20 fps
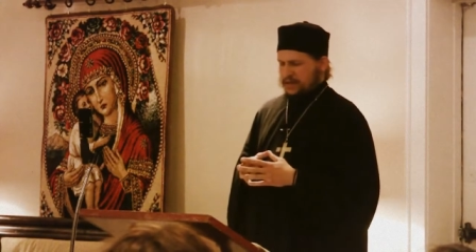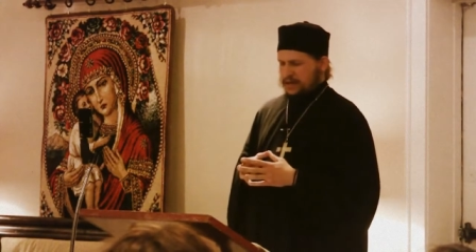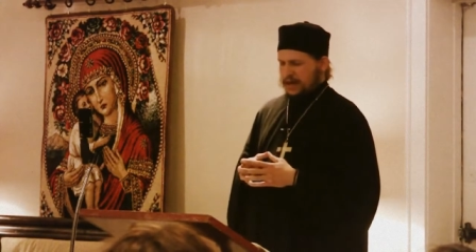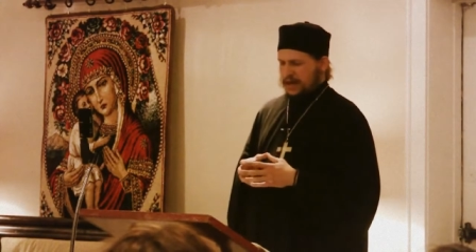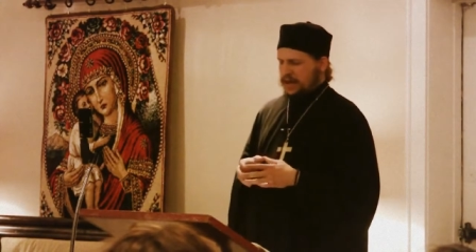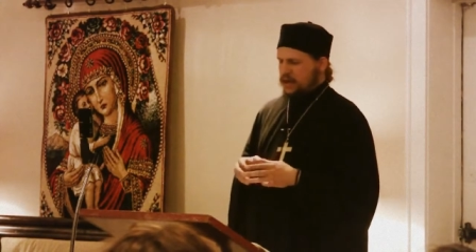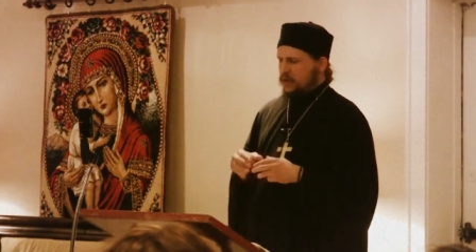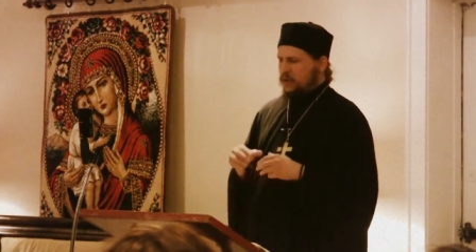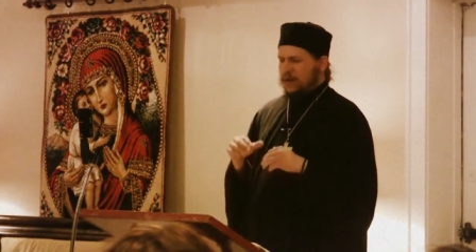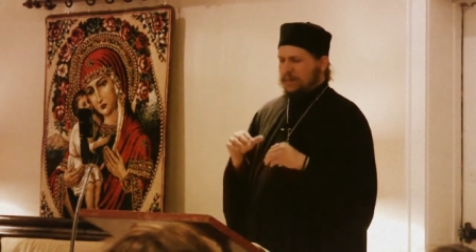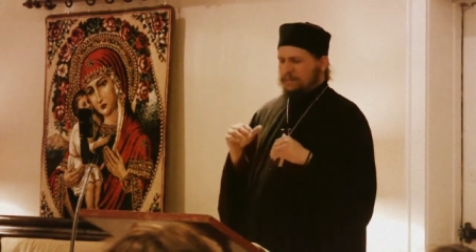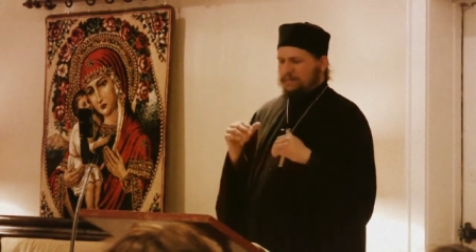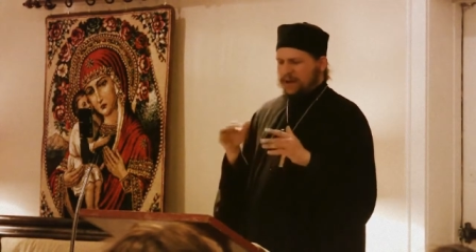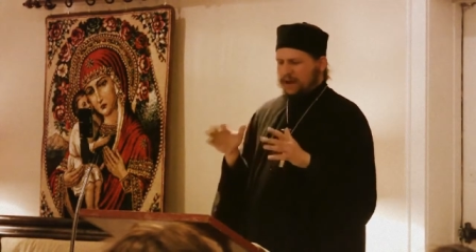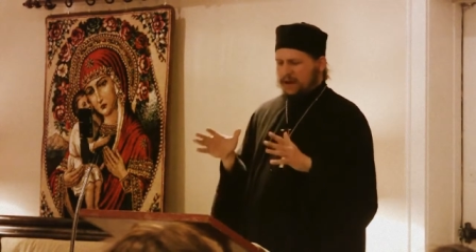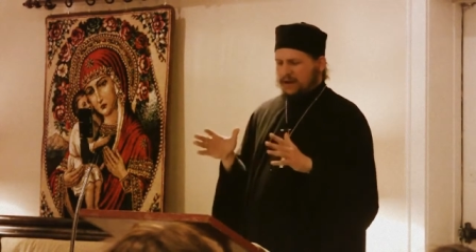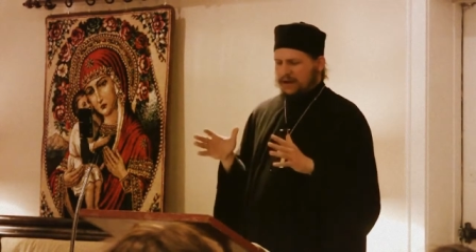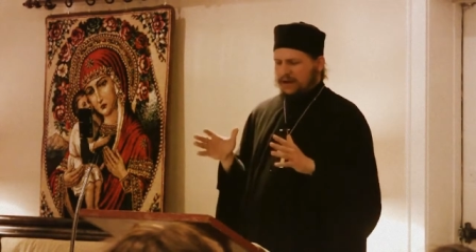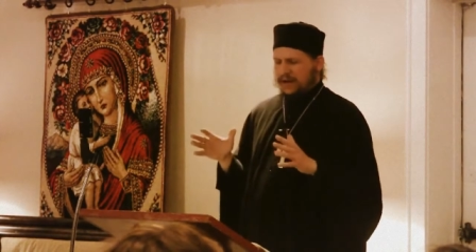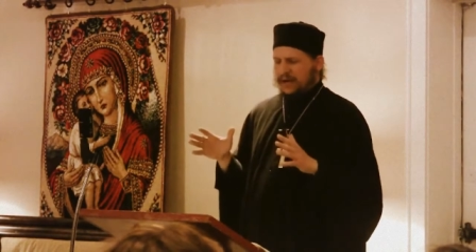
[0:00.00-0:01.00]
I don't want
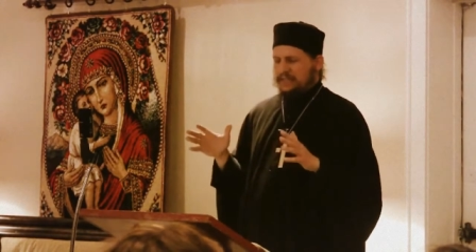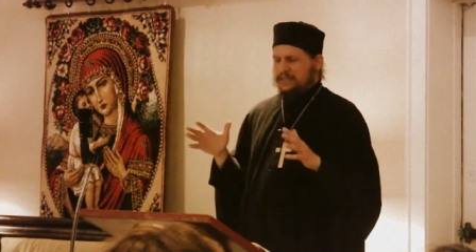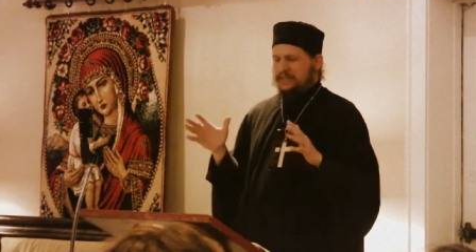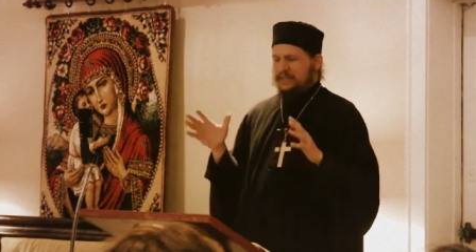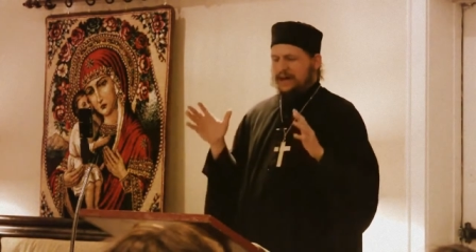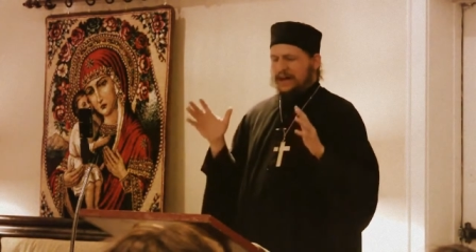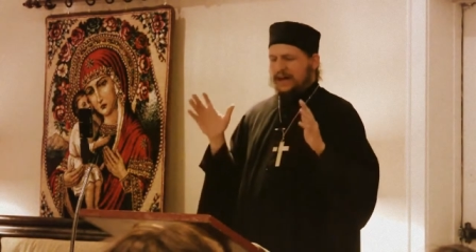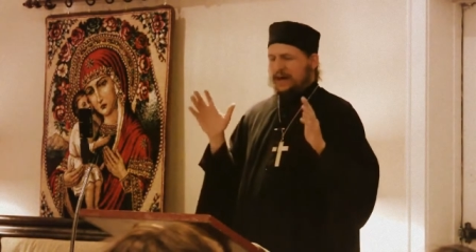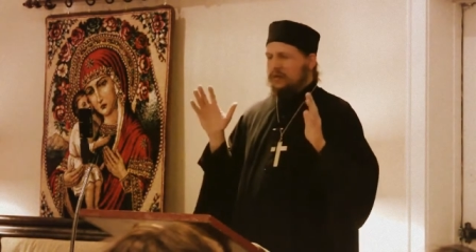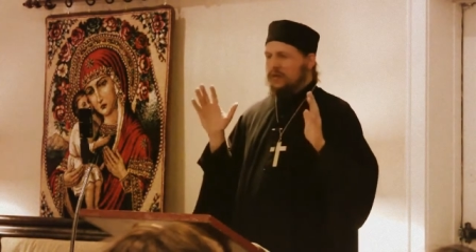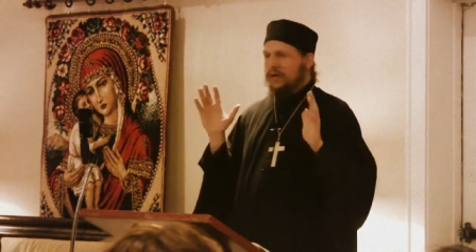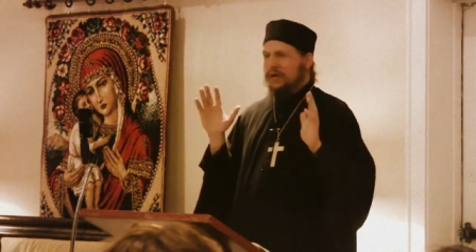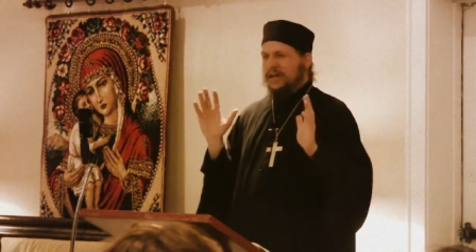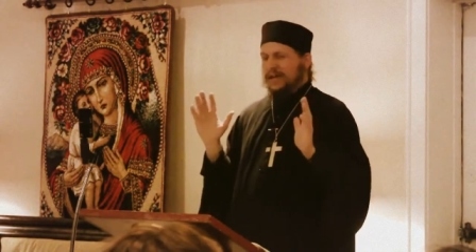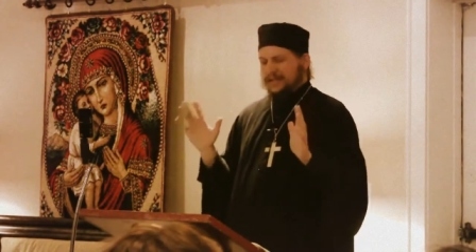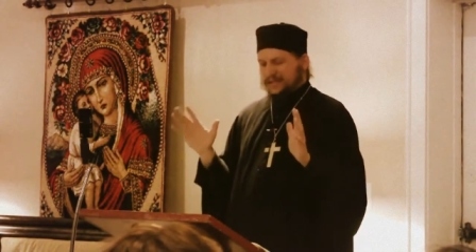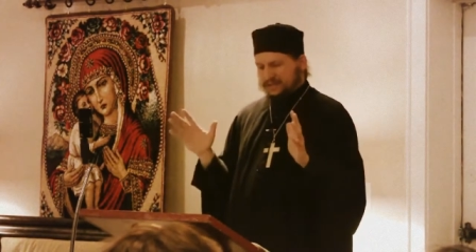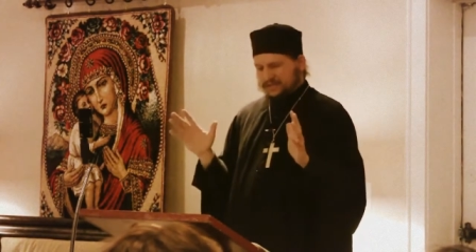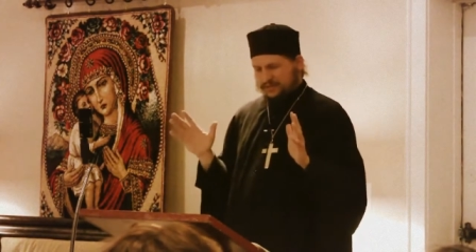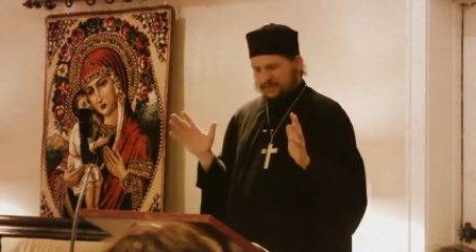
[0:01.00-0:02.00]
paradise. I don't want
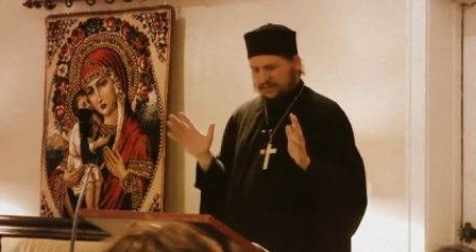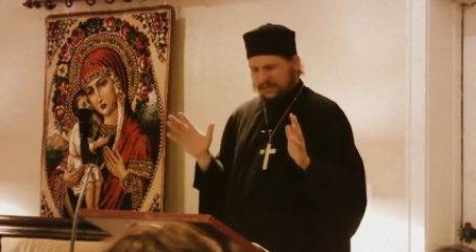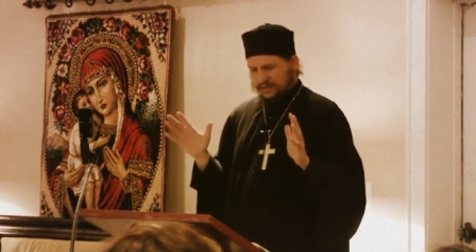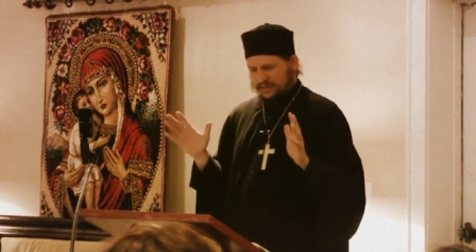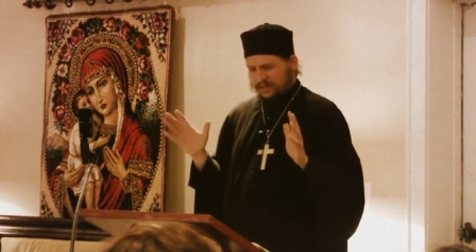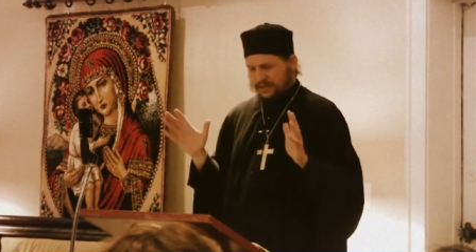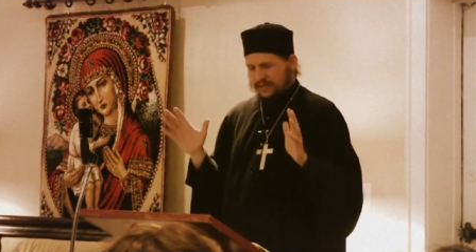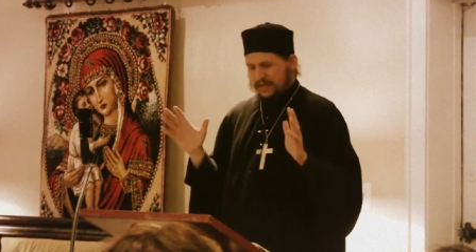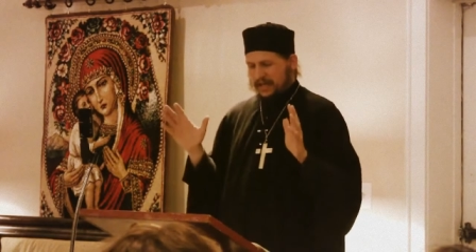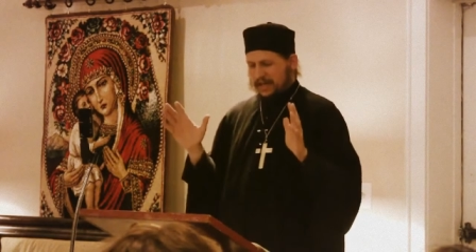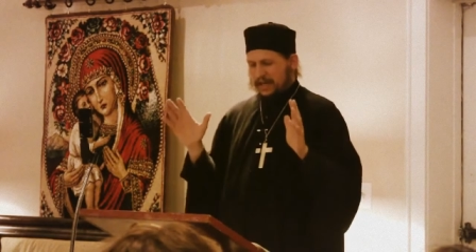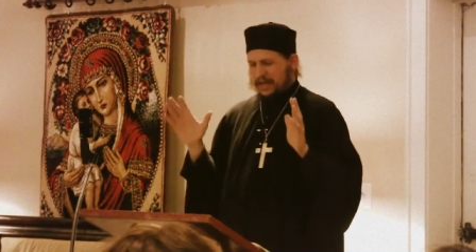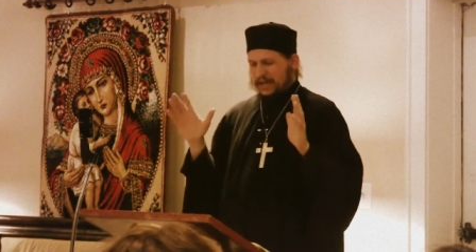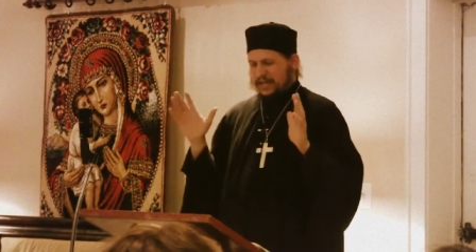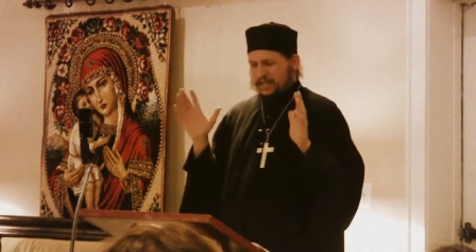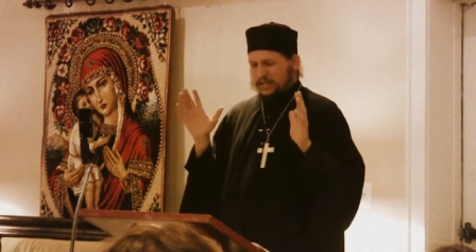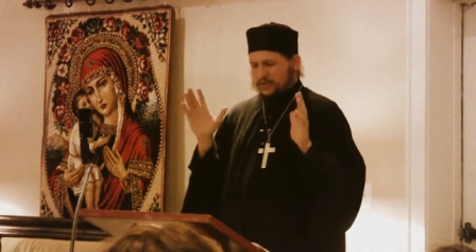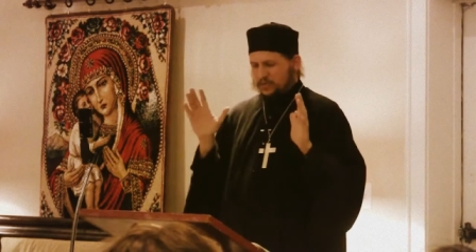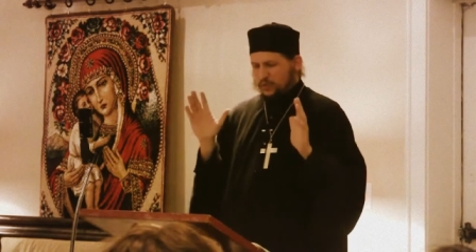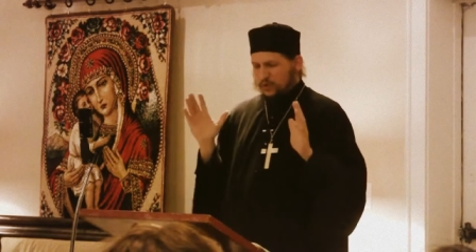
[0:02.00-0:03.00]
anything
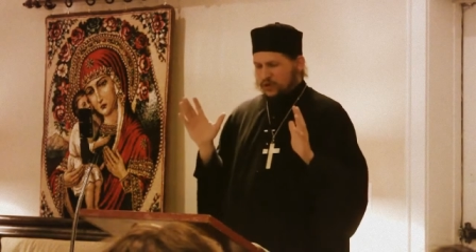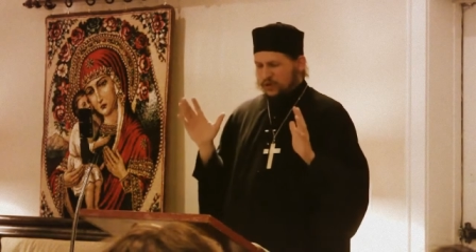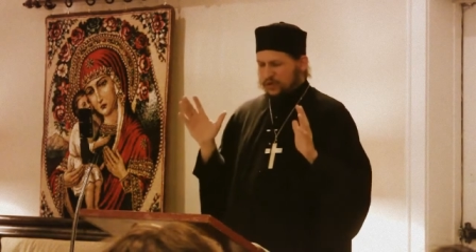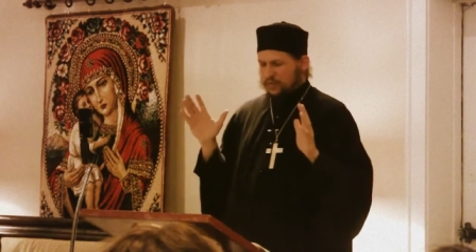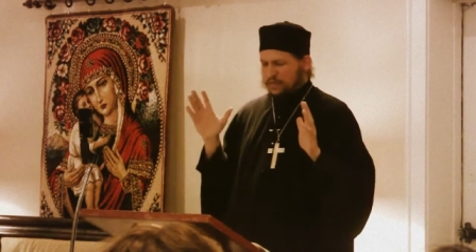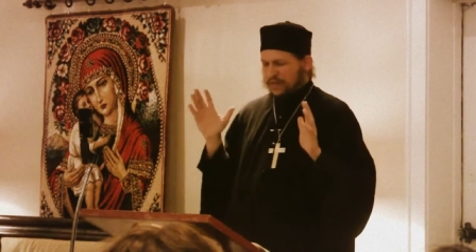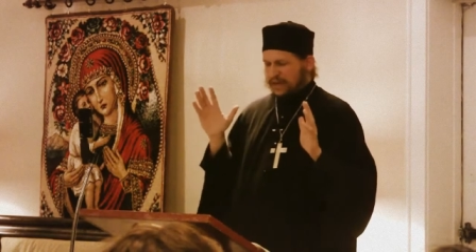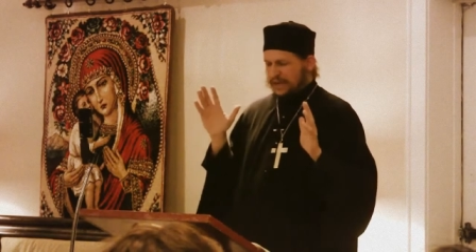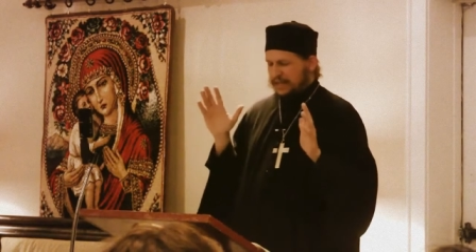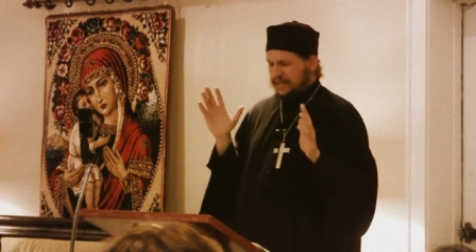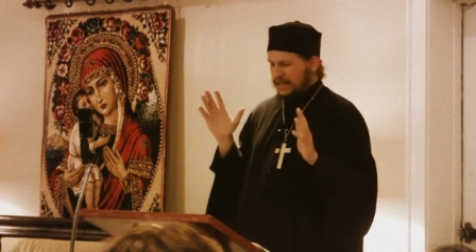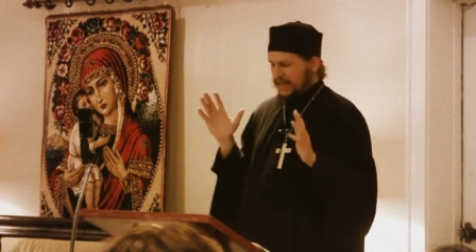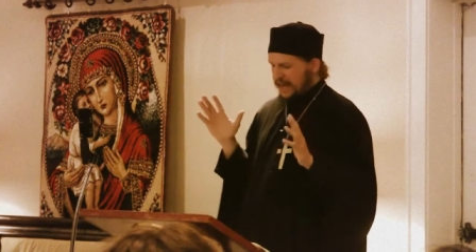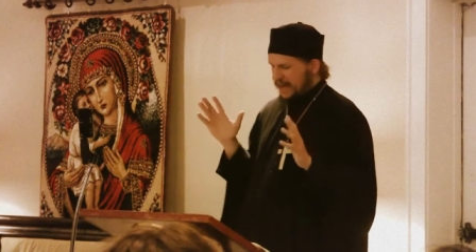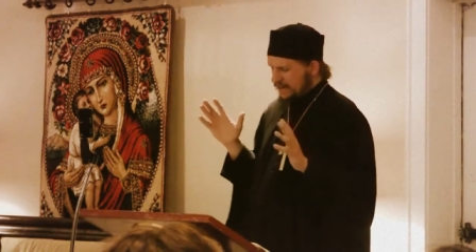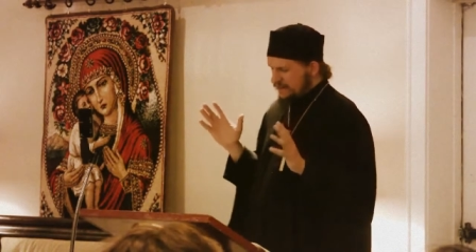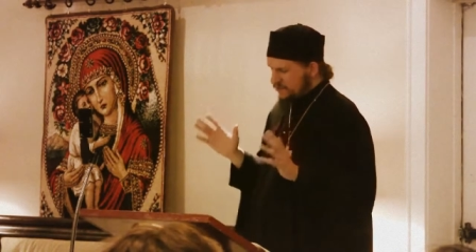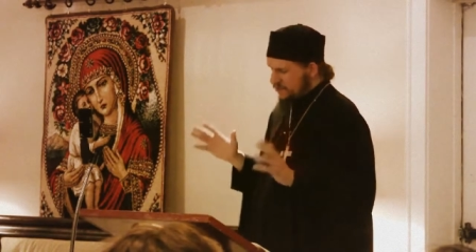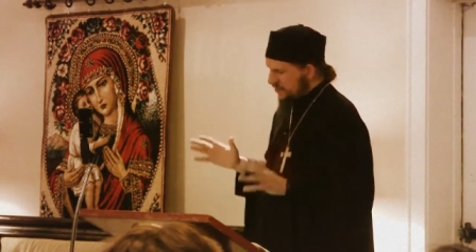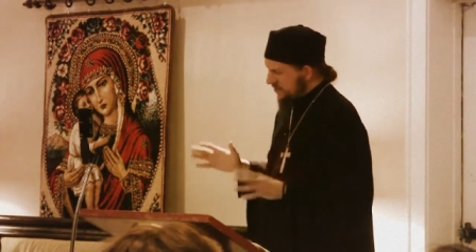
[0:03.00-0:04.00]
it's worth making every